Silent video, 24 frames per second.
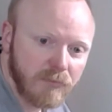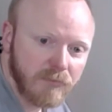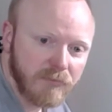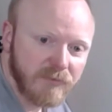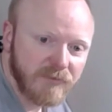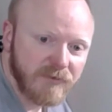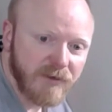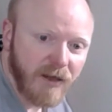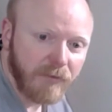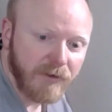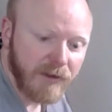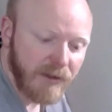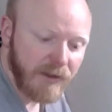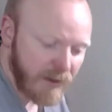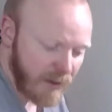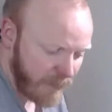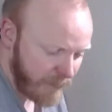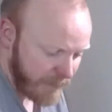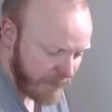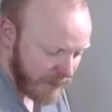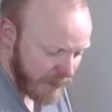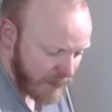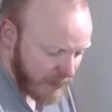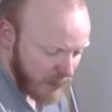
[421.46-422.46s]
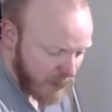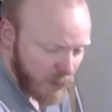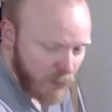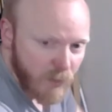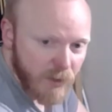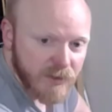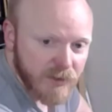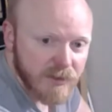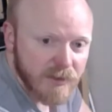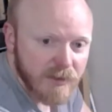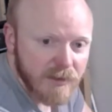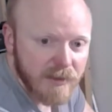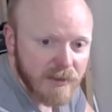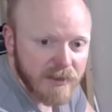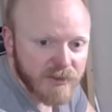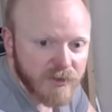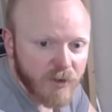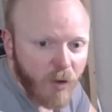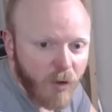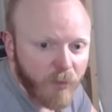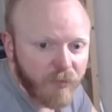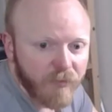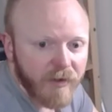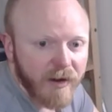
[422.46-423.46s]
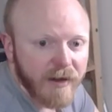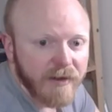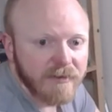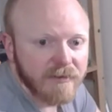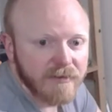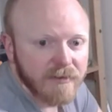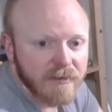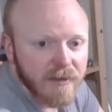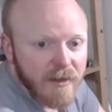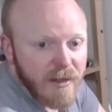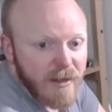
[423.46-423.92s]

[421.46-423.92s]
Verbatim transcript: down here, which this upright,